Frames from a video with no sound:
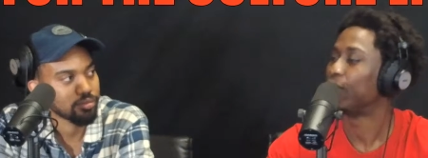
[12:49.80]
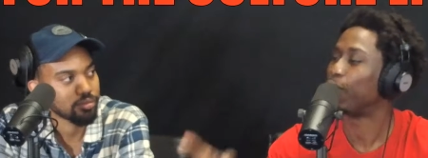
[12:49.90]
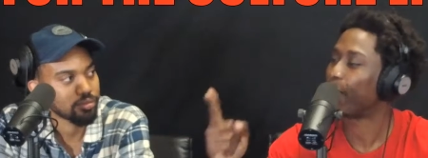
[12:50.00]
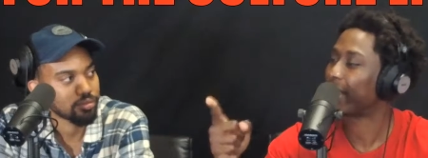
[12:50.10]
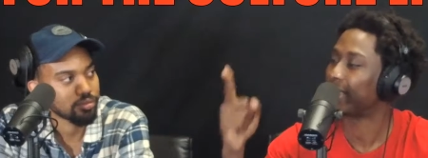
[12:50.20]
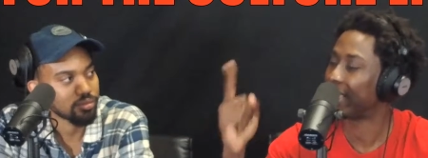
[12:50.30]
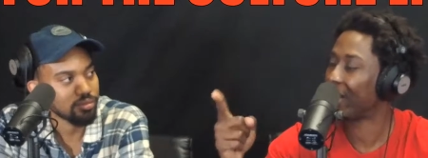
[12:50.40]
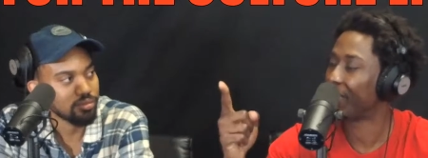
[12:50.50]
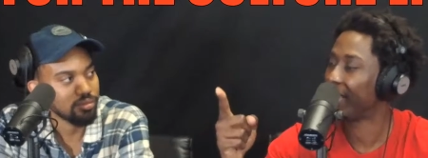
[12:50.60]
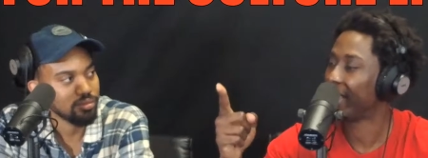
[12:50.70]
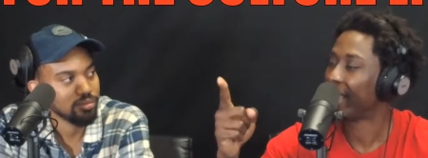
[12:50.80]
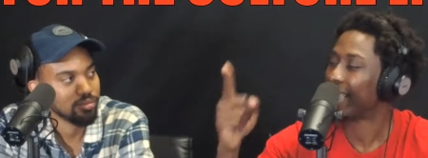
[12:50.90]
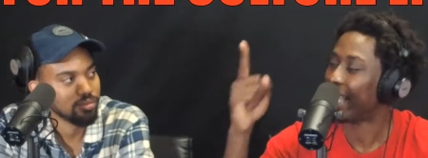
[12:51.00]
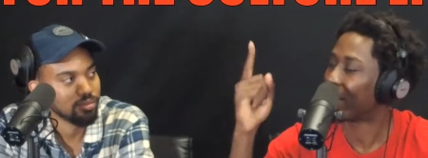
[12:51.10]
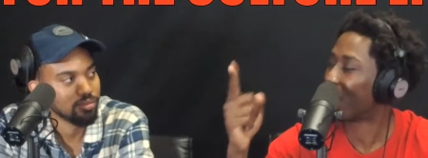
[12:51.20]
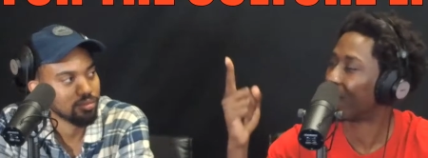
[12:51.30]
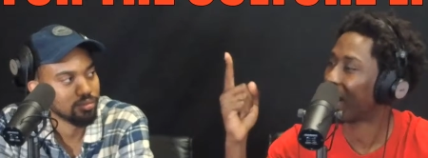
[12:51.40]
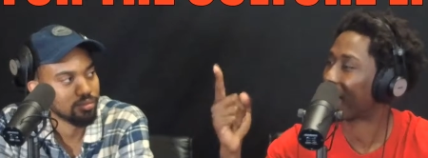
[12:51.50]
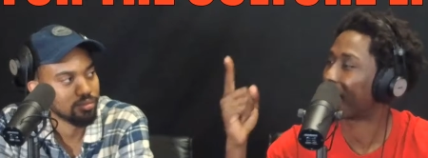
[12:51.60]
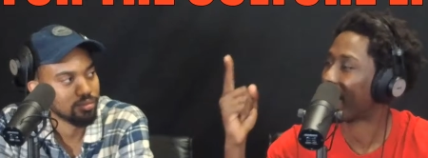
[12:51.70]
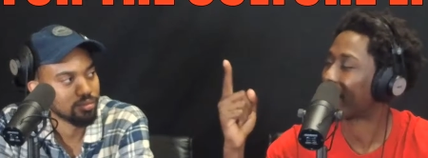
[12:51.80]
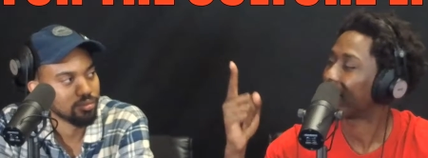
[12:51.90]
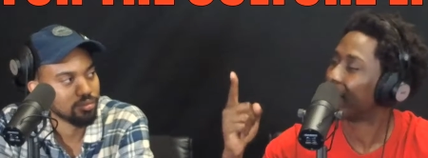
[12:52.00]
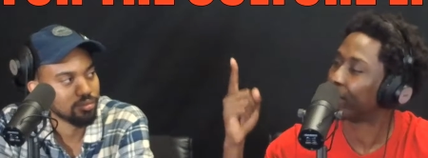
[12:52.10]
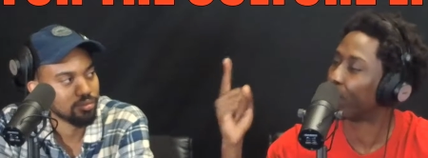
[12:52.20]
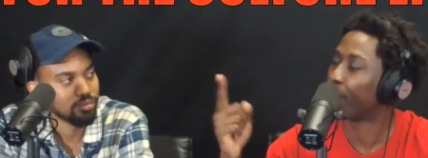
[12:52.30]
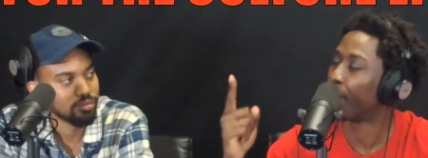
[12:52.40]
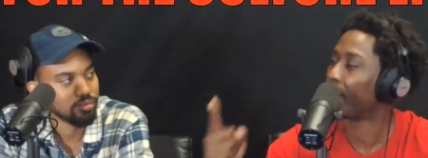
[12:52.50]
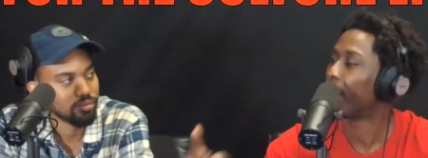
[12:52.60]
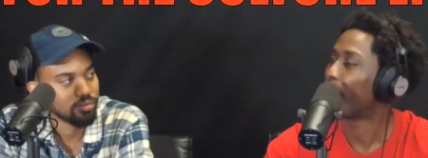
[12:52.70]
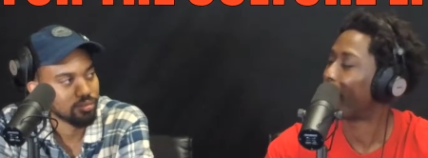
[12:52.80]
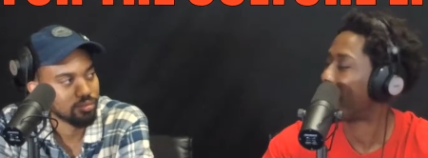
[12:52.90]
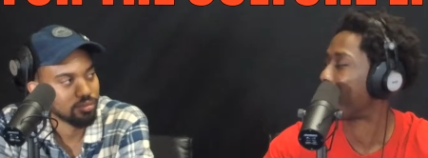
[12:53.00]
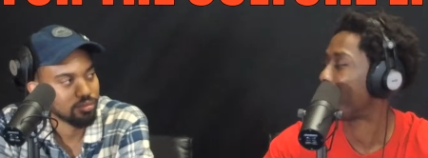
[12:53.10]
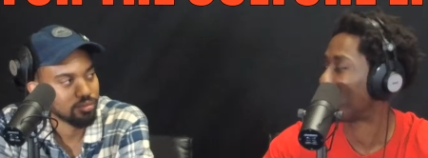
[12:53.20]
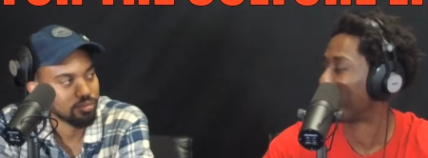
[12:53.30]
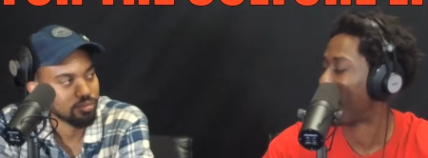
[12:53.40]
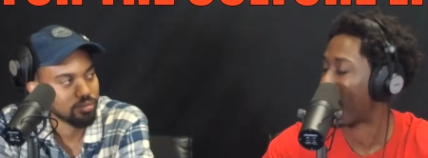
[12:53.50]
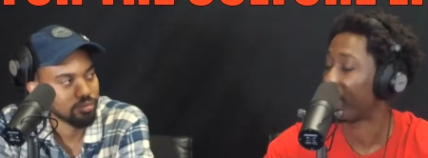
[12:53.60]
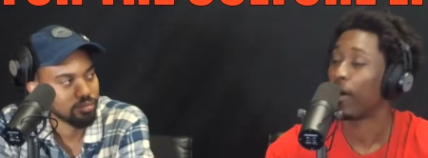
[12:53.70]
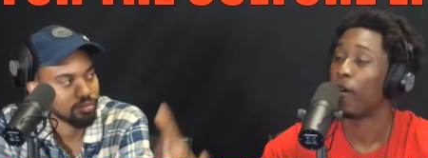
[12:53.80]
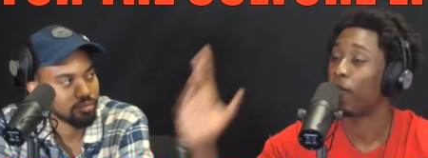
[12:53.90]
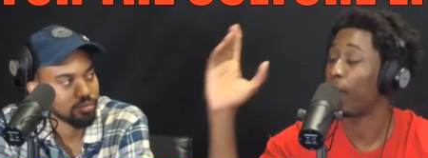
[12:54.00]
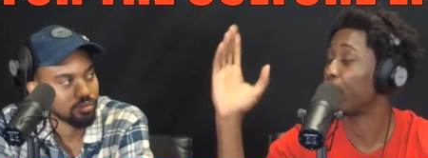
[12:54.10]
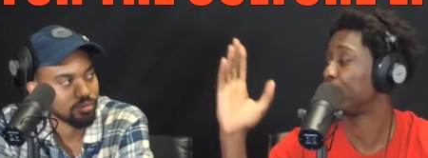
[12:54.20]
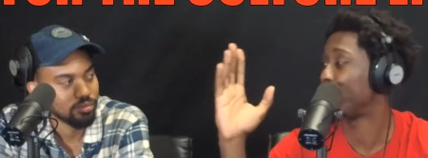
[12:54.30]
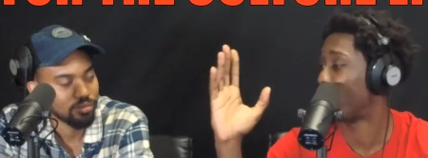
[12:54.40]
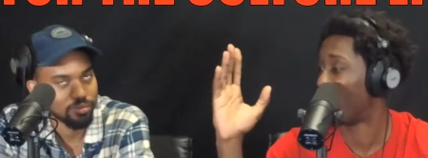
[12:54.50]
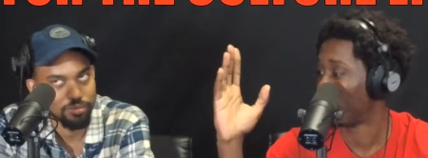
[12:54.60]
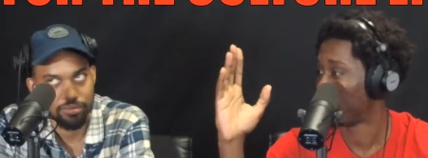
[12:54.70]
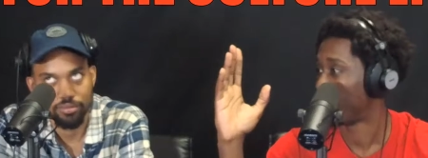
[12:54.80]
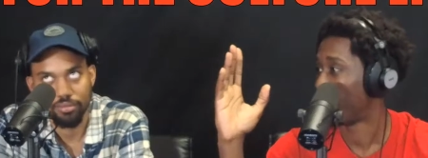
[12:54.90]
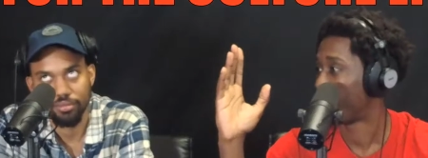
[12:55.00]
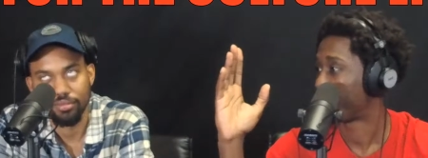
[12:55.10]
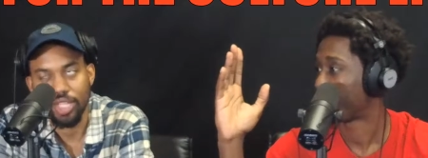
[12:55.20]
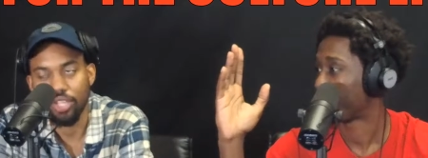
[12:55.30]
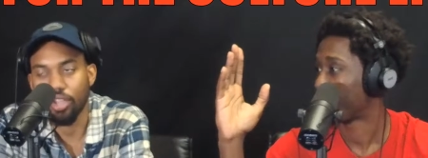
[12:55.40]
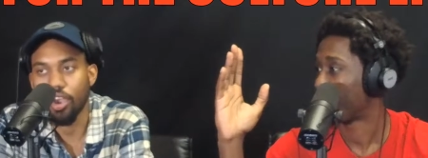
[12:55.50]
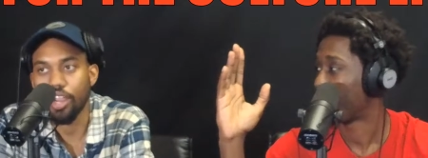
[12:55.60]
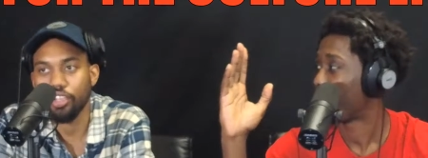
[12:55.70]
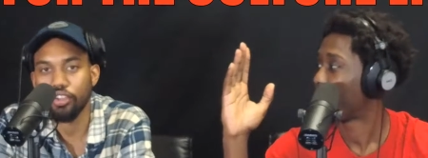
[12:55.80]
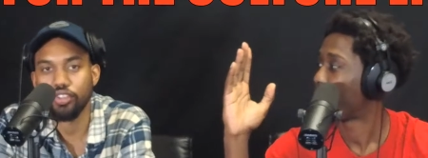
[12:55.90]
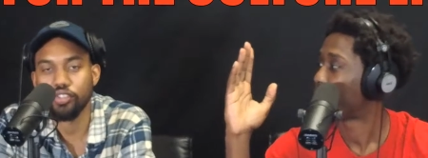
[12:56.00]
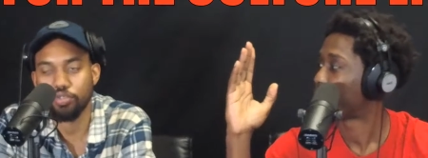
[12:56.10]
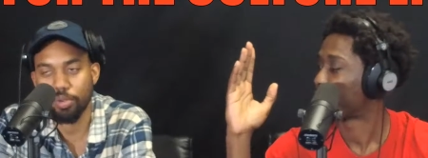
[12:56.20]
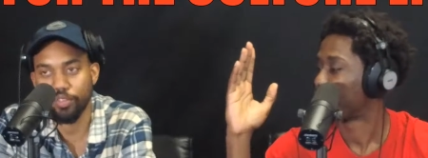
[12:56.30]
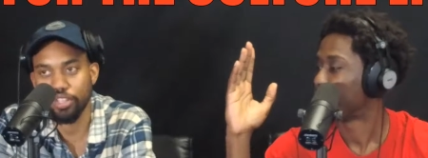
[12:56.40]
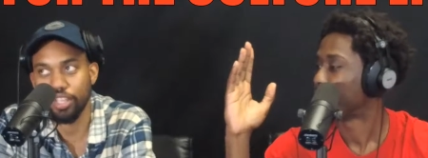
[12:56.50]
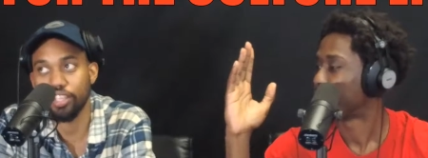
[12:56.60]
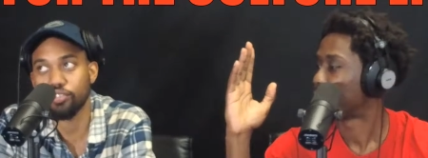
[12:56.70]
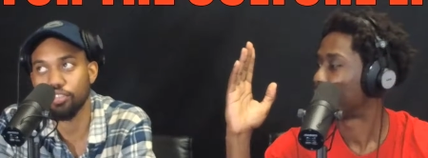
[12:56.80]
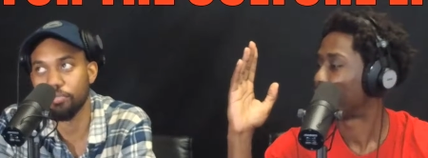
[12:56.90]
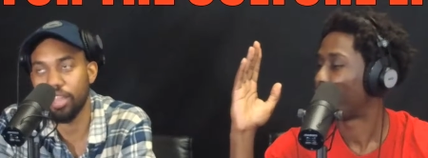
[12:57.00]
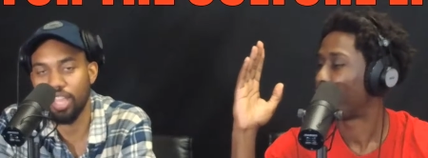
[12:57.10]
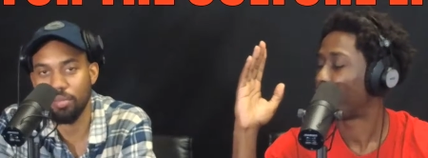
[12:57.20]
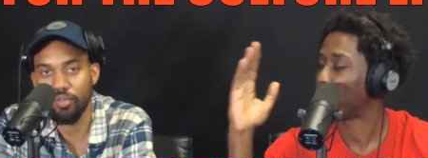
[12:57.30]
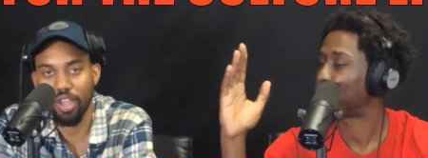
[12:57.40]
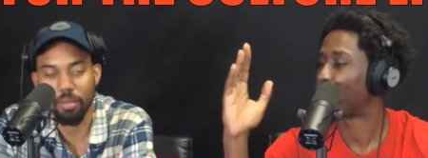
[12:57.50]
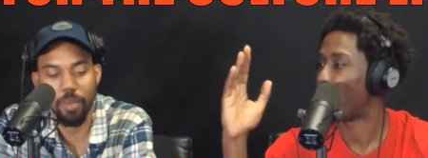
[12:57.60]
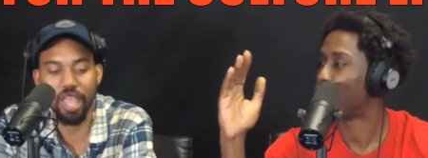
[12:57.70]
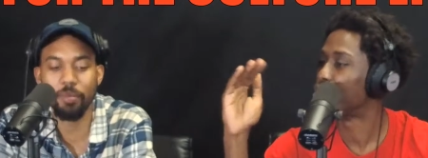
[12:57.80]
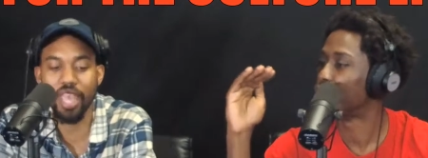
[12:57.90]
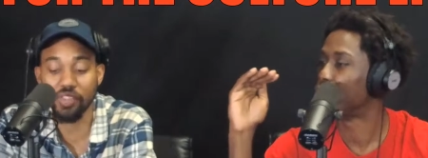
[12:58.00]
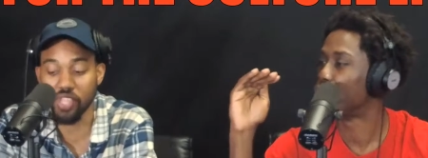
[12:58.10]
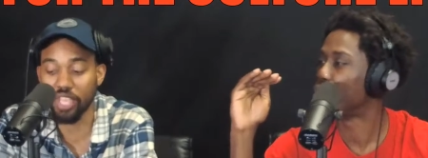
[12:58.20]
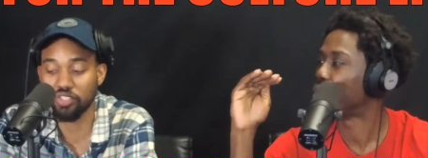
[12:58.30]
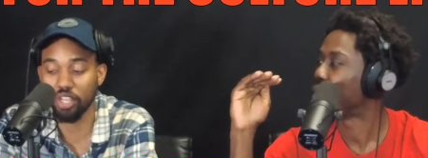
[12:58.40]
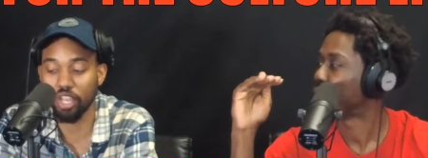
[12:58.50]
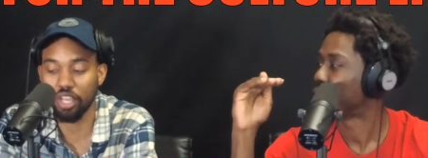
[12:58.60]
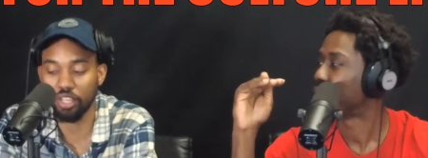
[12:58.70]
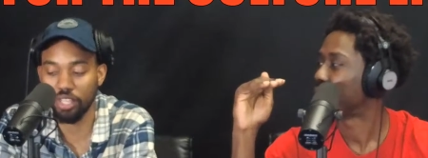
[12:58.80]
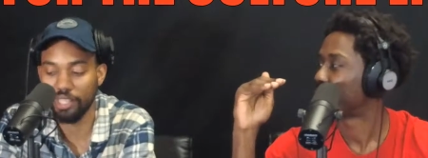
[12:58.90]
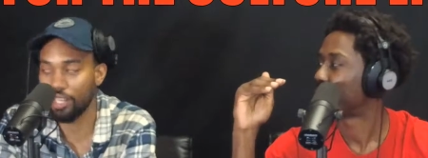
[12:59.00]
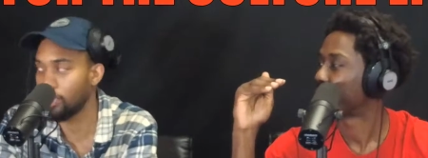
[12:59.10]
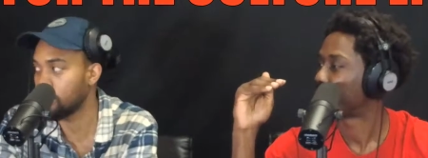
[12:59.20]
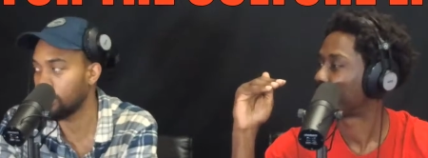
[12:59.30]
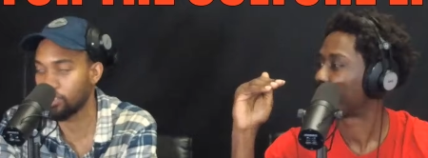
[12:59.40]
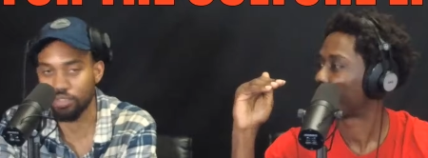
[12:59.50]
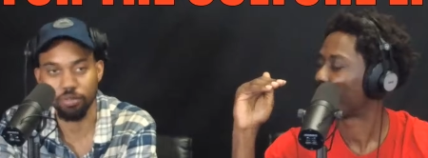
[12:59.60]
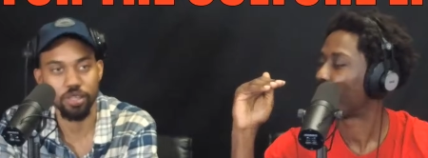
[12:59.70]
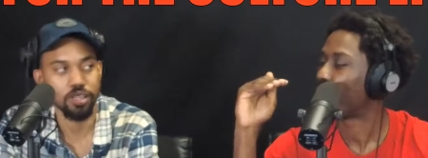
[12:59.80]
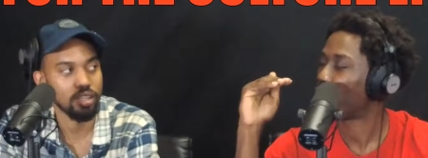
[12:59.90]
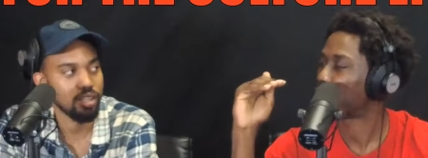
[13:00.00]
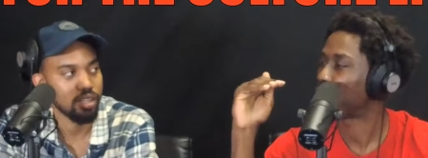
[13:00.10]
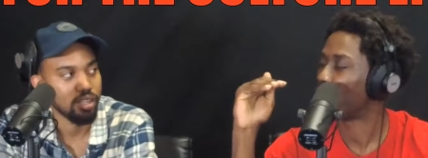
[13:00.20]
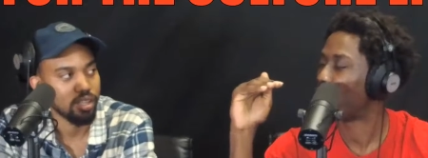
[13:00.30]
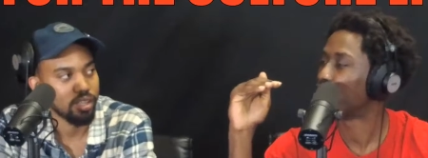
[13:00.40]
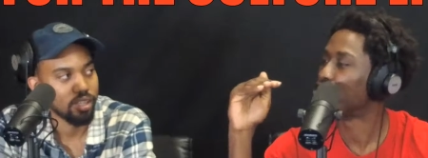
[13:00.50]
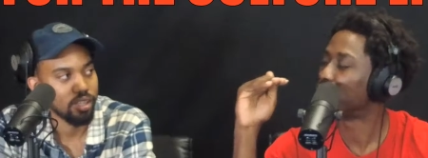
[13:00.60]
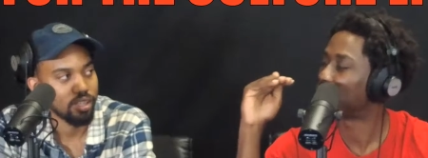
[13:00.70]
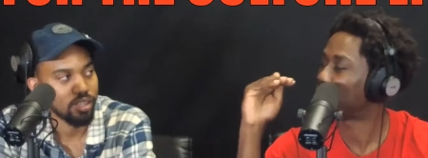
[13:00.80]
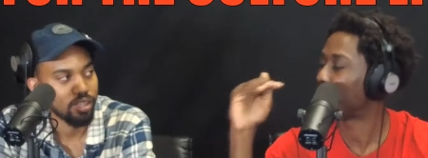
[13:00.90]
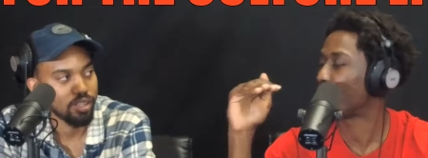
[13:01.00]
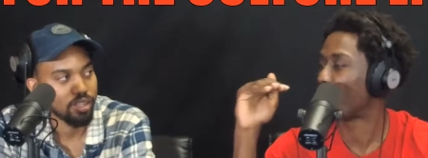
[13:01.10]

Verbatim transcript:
Speaker 1: to fucking tell me that Kodak Black is who put Miami on the map. First of all,
Speaker 2: yeah, all right, you're disrespectful to the history of Miami. First of all, Miami you, has actually a, a good lineage of history.
Speaker 1: First of all, you skipped